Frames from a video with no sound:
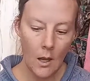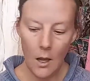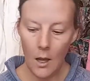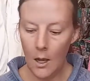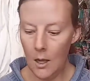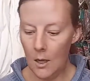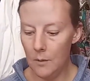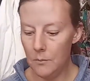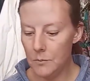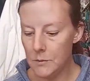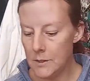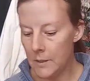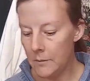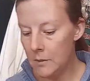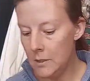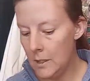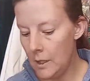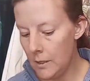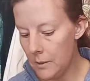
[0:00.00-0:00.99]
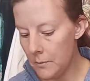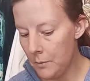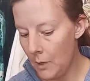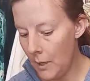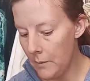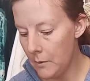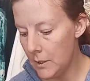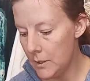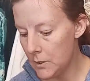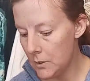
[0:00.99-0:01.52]
Some of the other
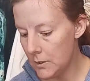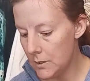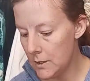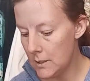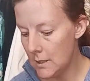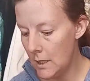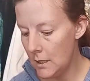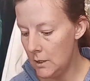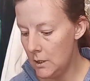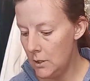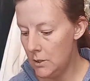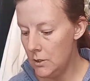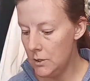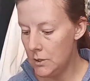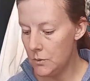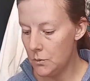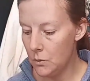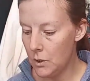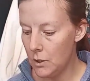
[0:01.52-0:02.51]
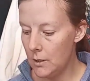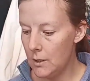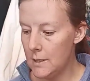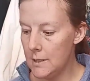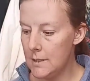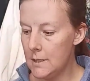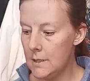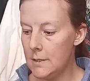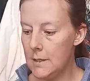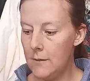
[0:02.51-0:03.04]
primary sources I used were
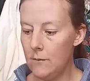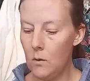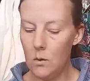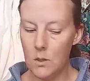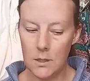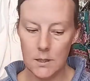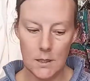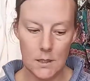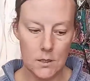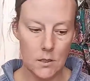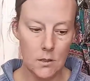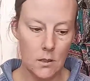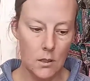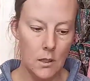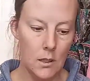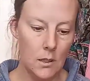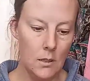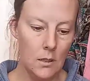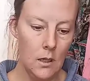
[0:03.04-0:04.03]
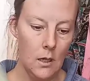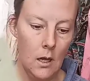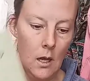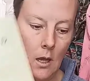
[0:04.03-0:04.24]
this Civil War Sisterhood,